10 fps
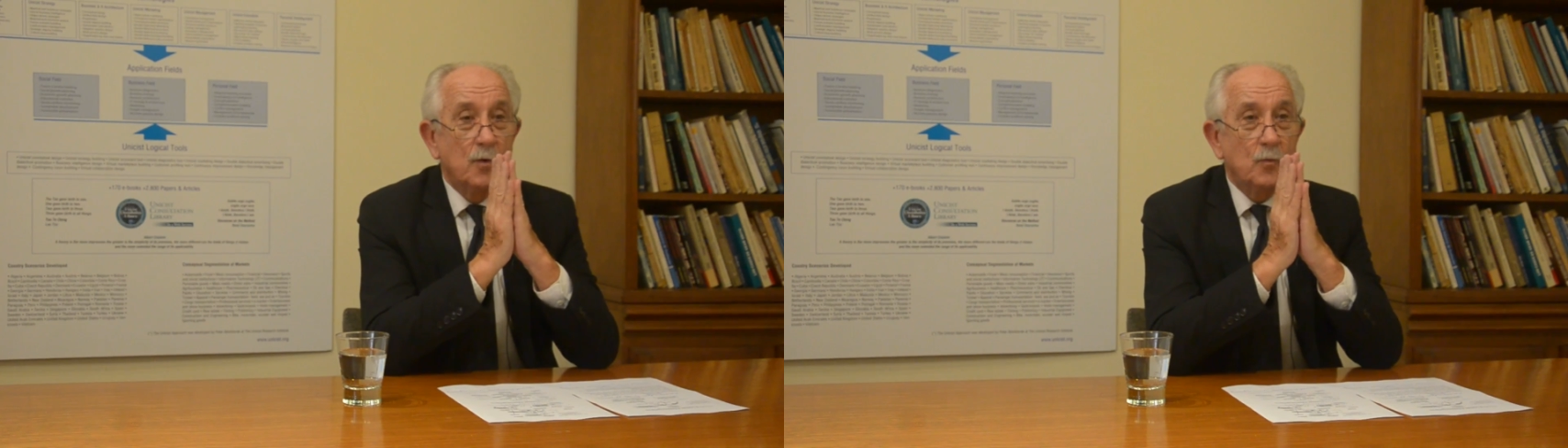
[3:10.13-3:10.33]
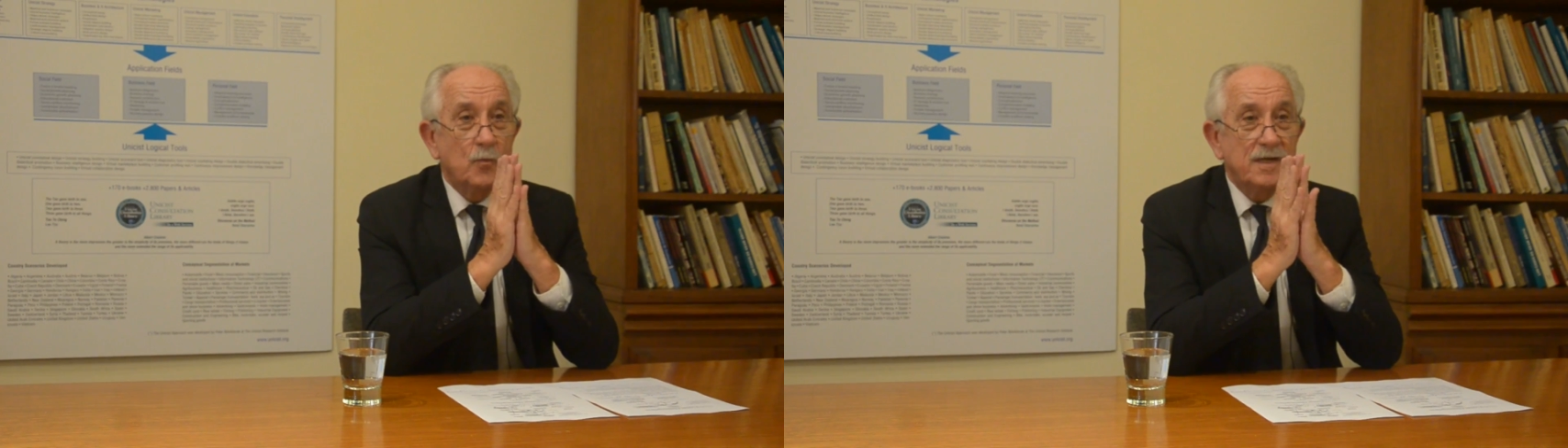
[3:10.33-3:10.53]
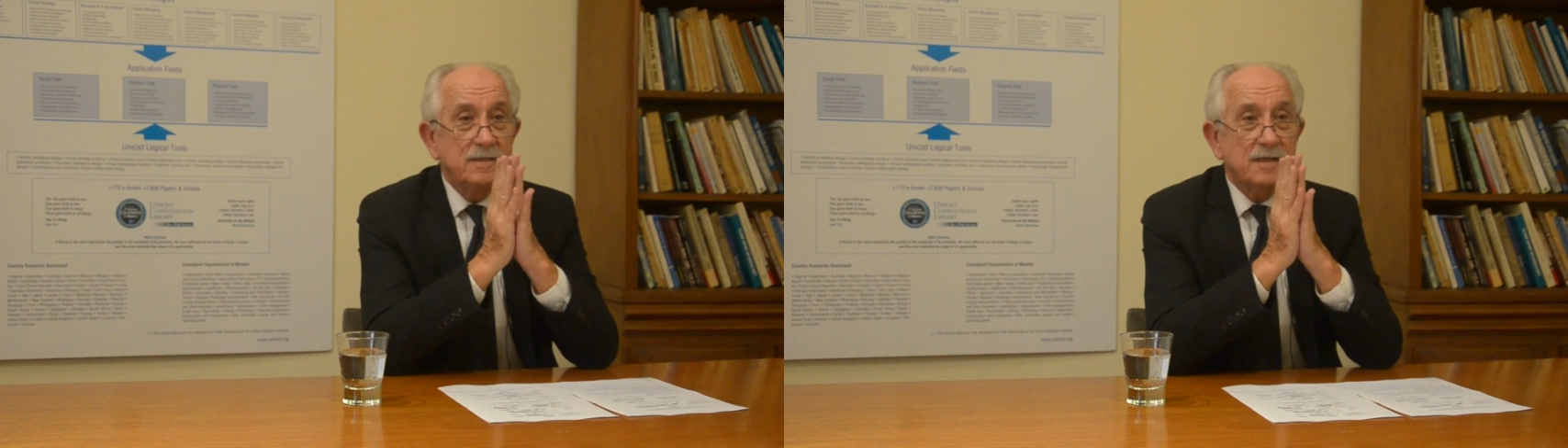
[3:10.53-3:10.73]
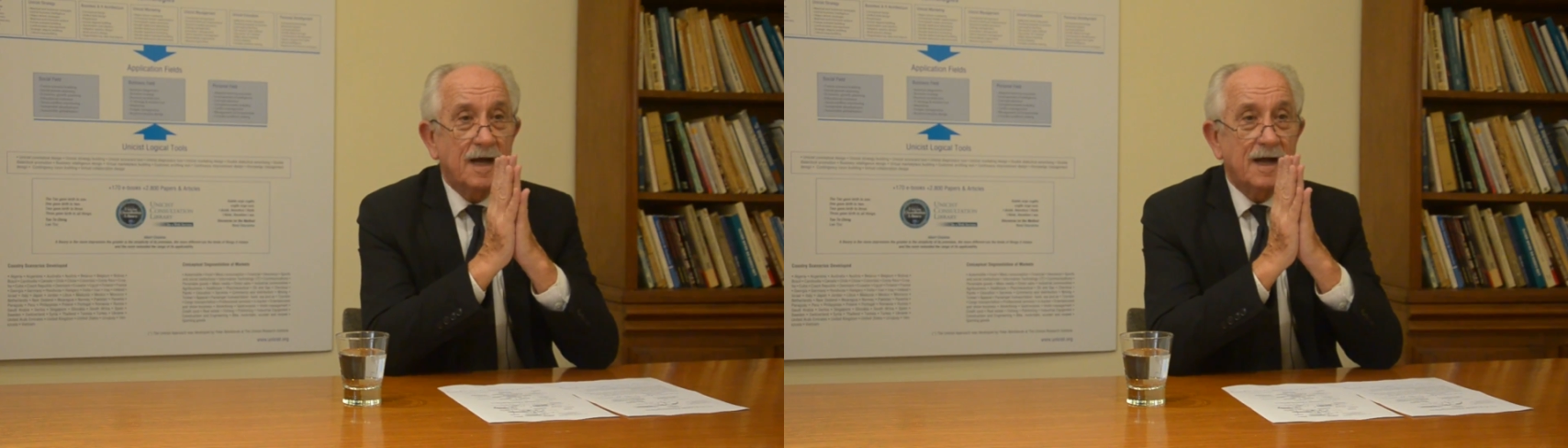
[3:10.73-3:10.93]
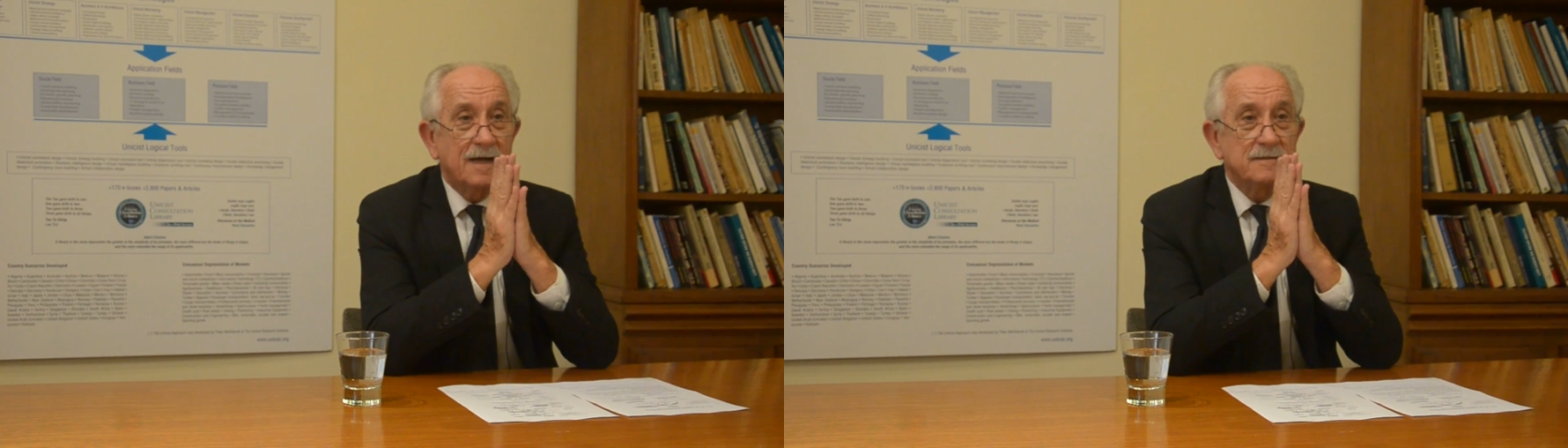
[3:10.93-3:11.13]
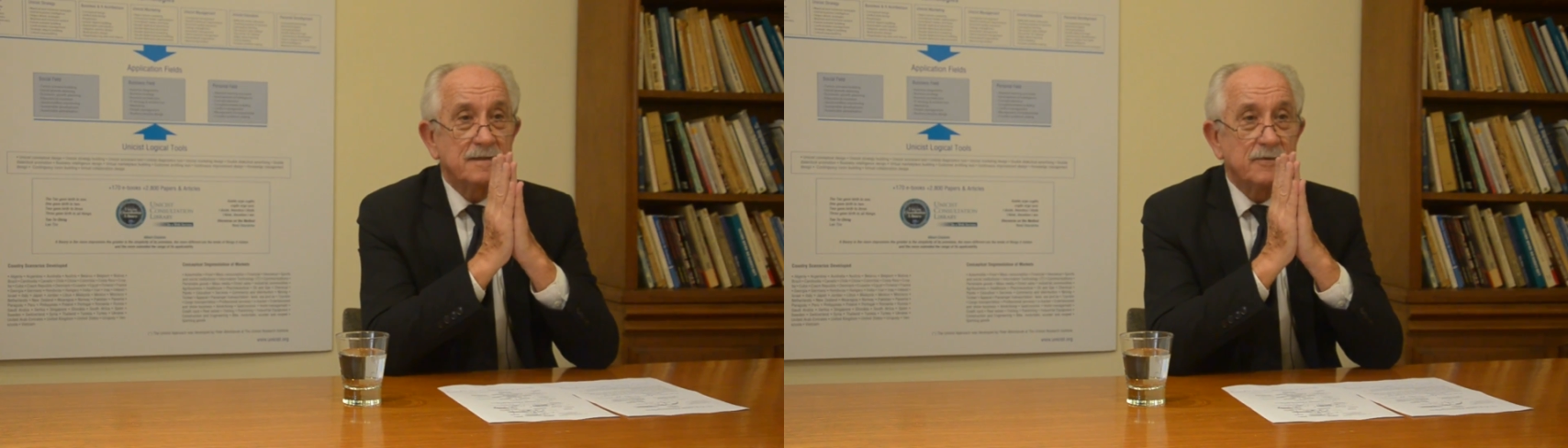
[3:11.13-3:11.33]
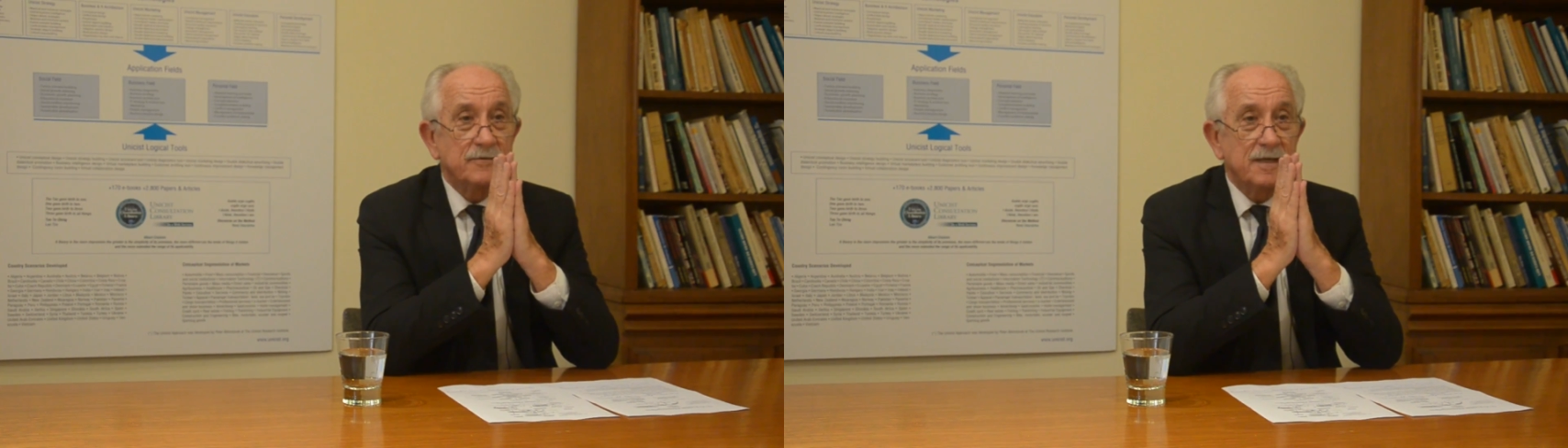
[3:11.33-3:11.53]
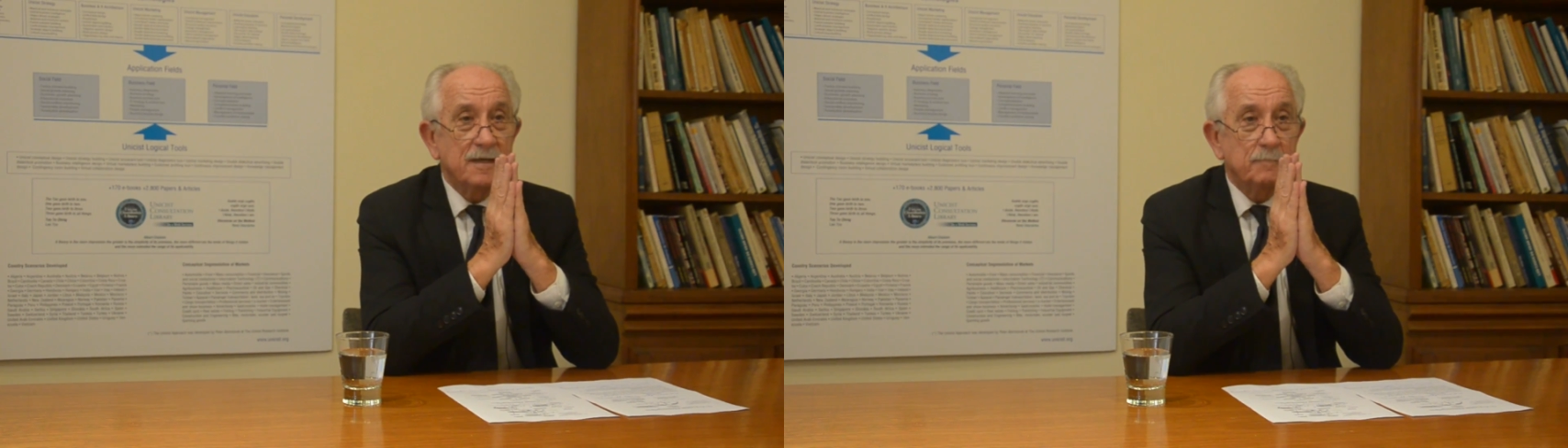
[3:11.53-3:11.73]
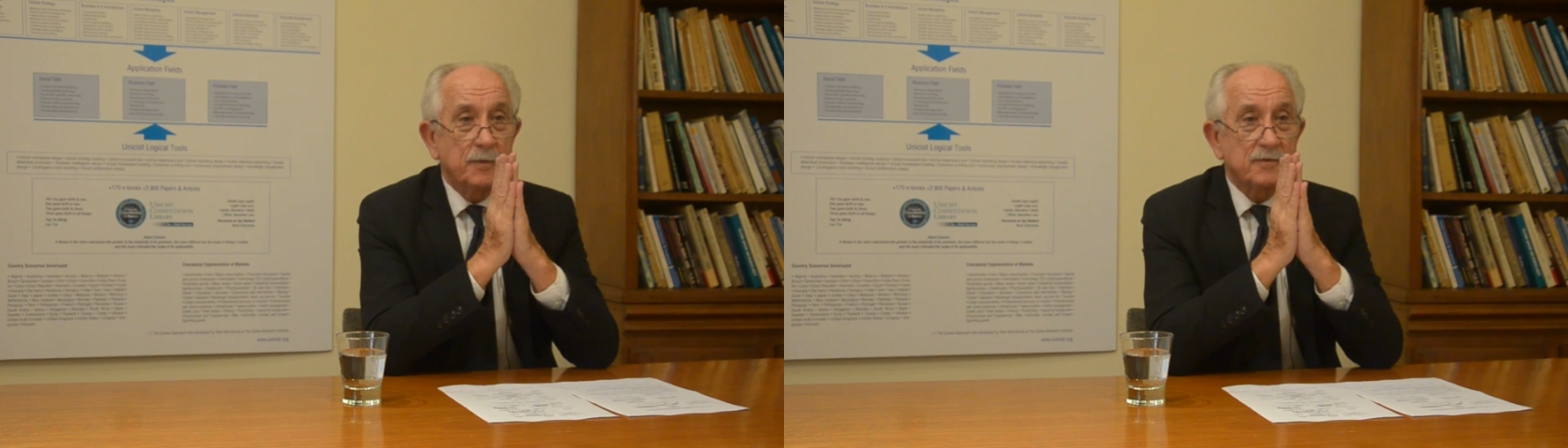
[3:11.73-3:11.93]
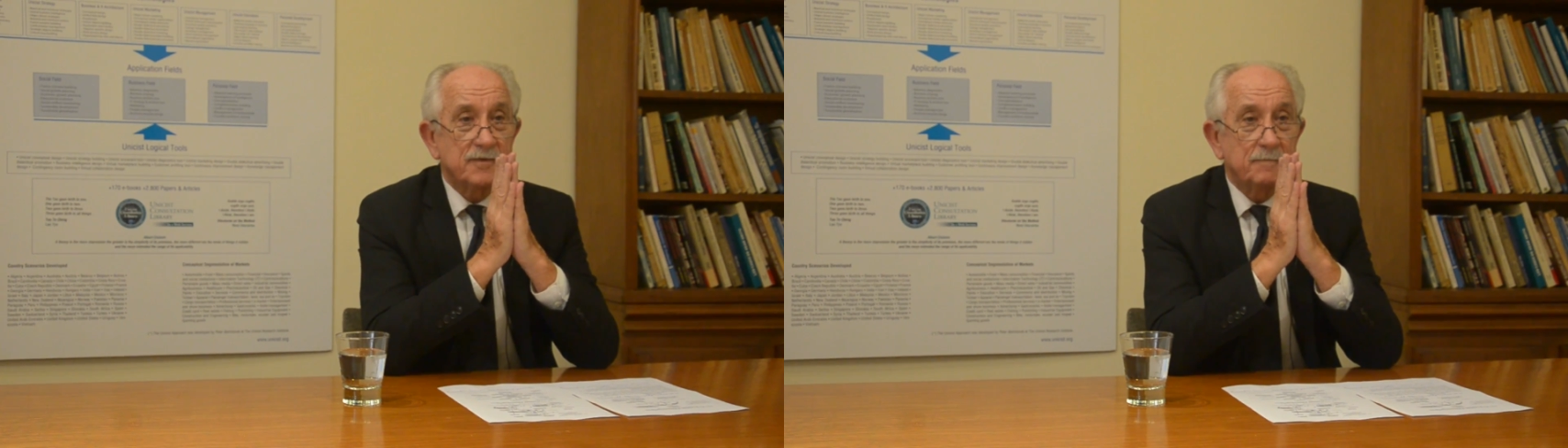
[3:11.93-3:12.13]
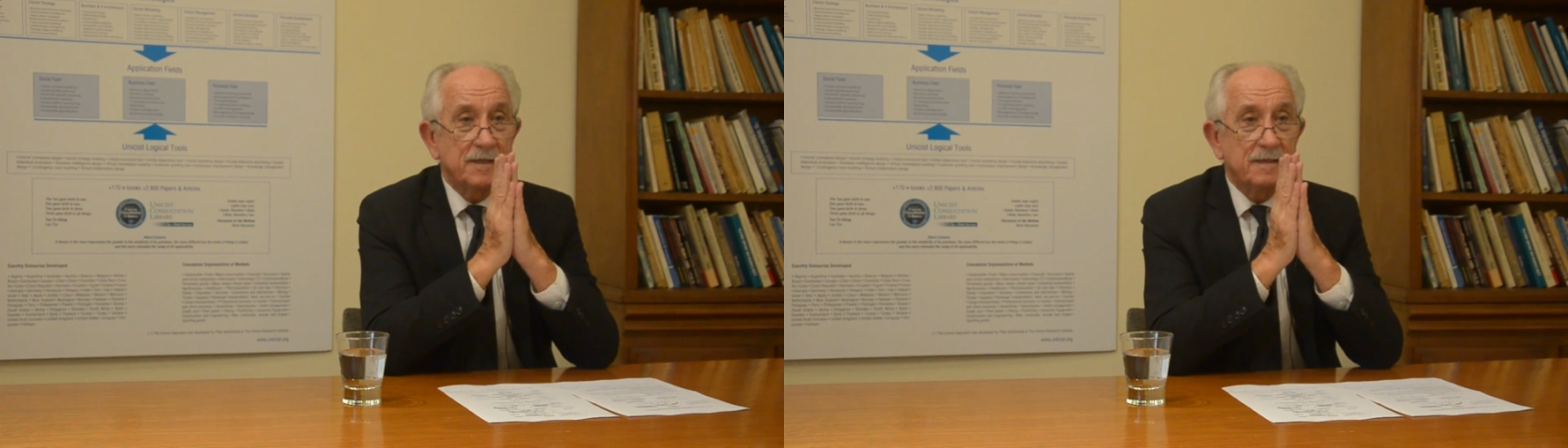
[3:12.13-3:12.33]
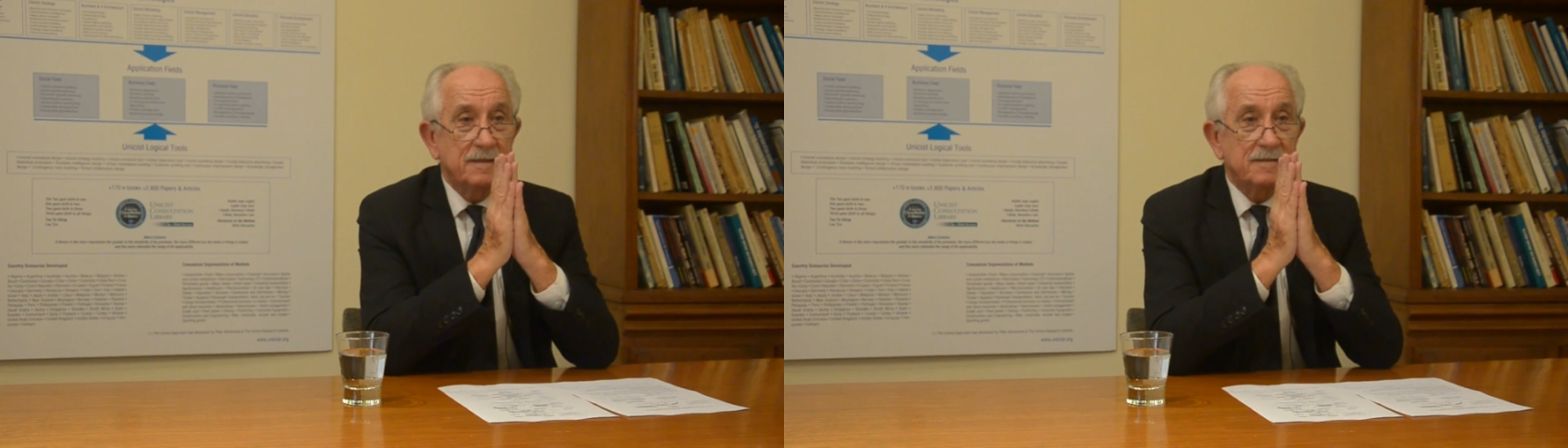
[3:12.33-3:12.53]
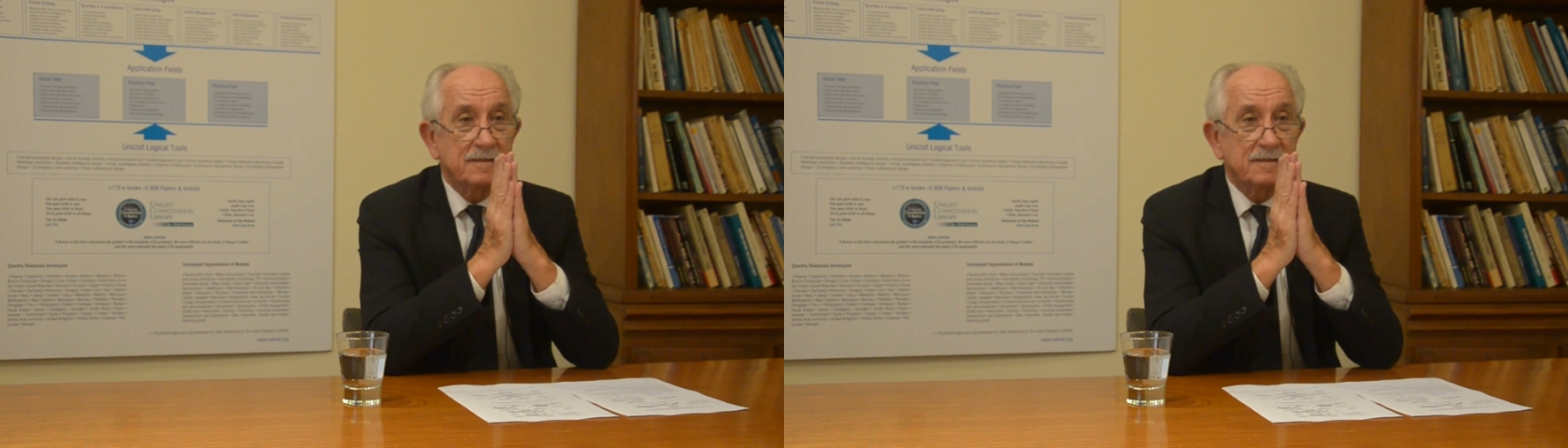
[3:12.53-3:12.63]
which are the real possibilities